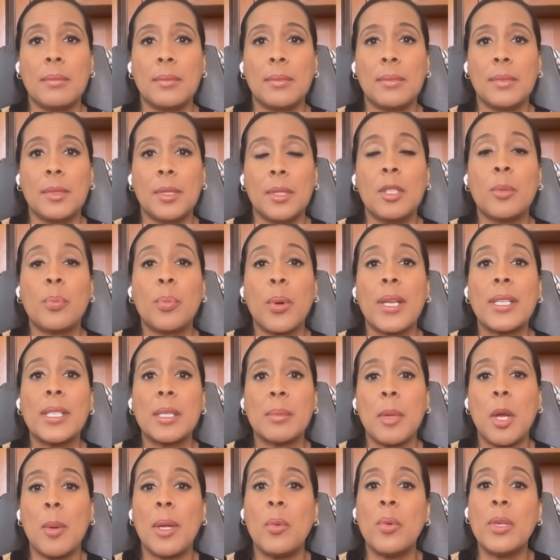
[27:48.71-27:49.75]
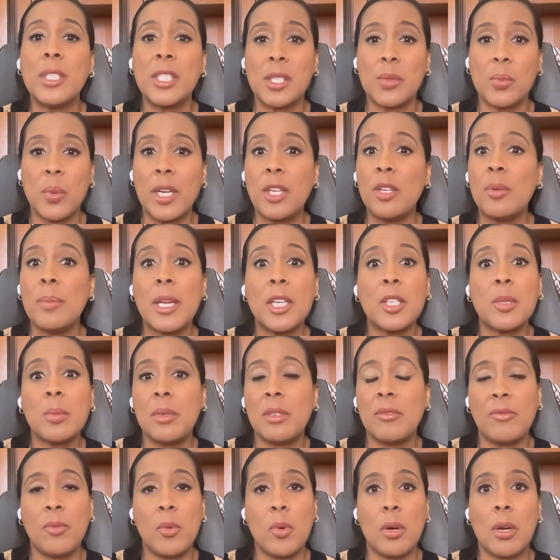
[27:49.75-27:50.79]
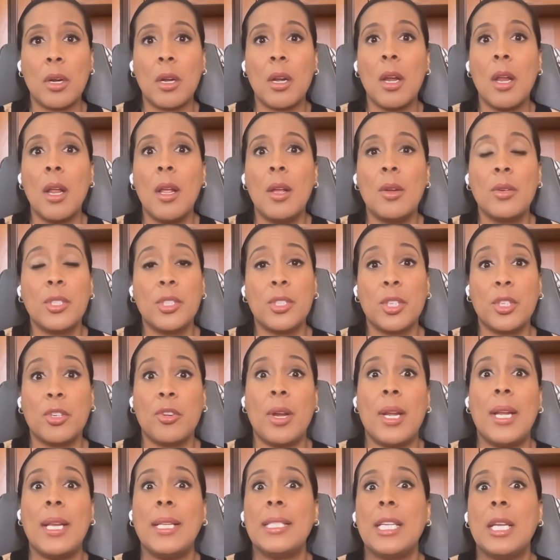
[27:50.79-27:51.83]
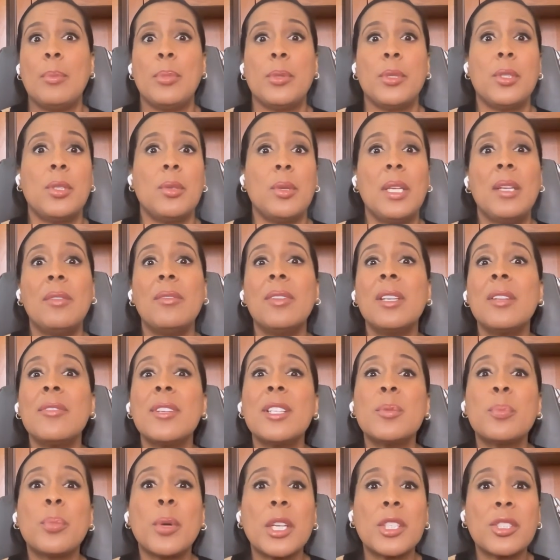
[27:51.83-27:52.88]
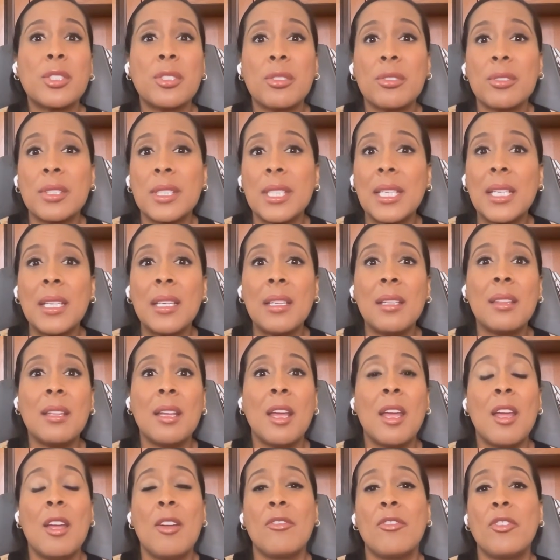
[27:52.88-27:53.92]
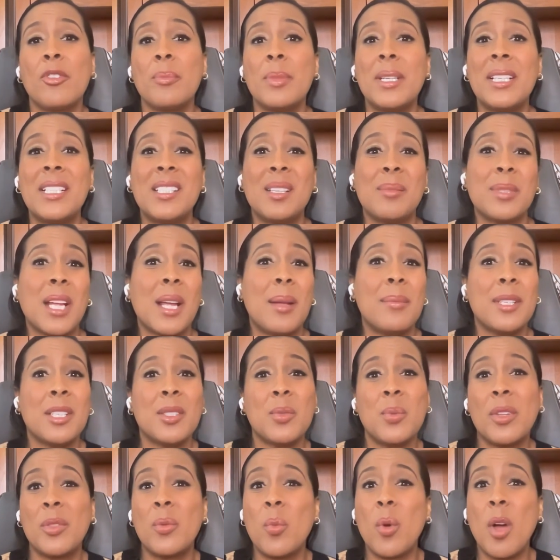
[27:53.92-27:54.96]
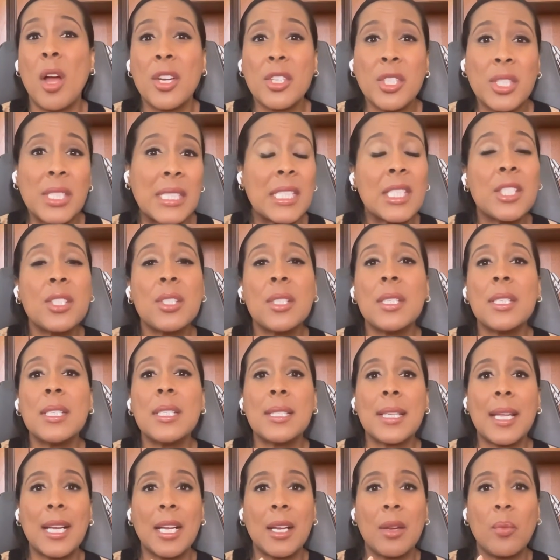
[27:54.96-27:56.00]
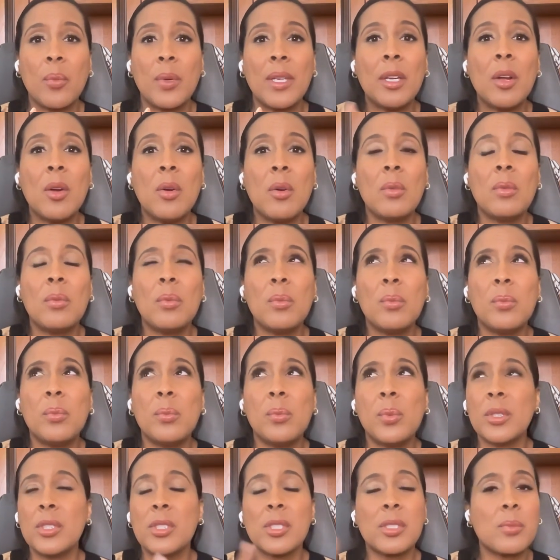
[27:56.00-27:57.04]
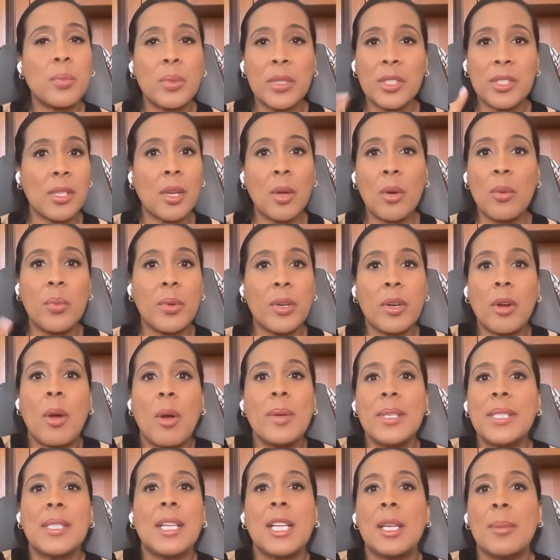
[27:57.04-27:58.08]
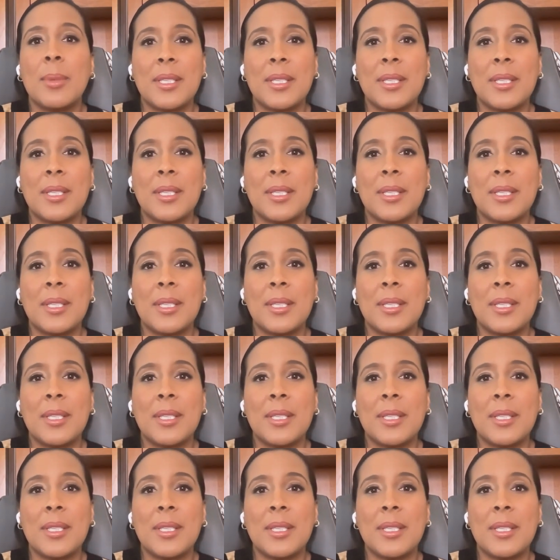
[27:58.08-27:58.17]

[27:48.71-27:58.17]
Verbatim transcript: to the present moment, which is what you mentioned before, which is a great example too. Even if it's brushing your teeth, for me sometimes it's with washing dishes. Like we don't we're we're so we're always thinking about